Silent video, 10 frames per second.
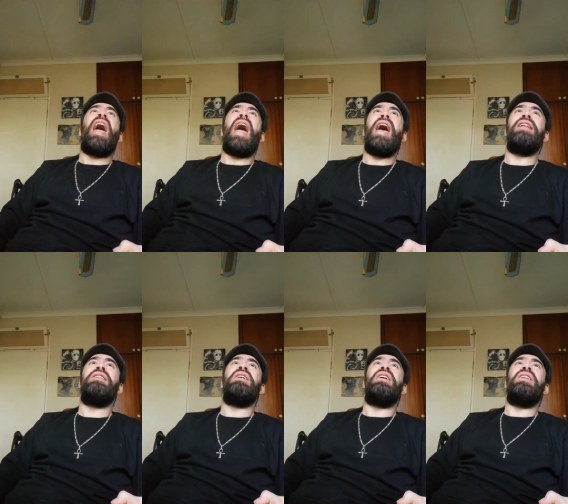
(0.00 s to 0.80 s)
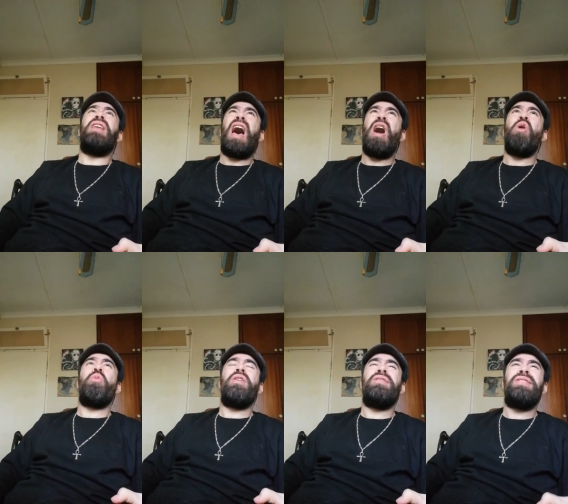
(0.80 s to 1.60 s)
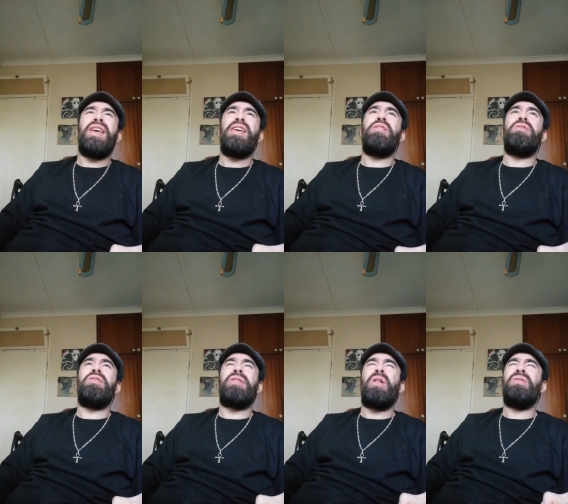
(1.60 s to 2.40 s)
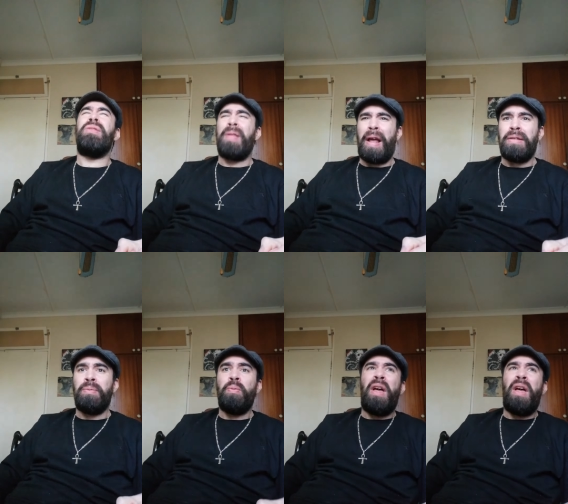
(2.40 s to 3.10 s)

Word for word: And now we're seeing the results of that.